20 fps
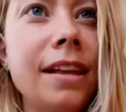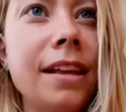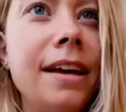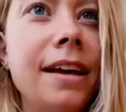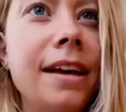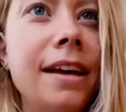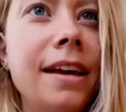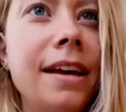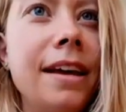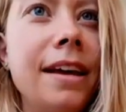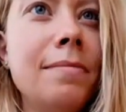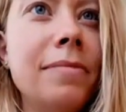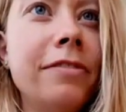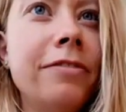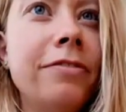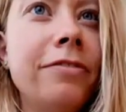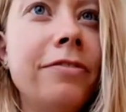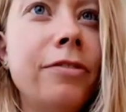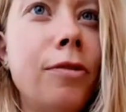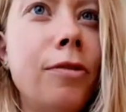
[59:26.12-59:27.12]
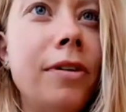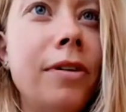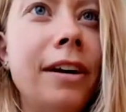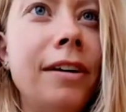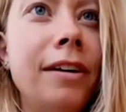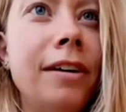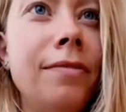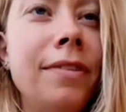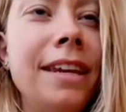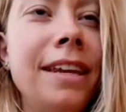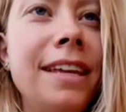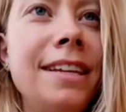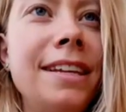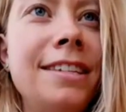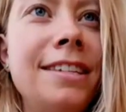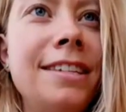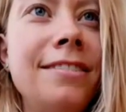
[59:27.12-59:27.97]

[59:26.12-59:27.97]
Number four, we need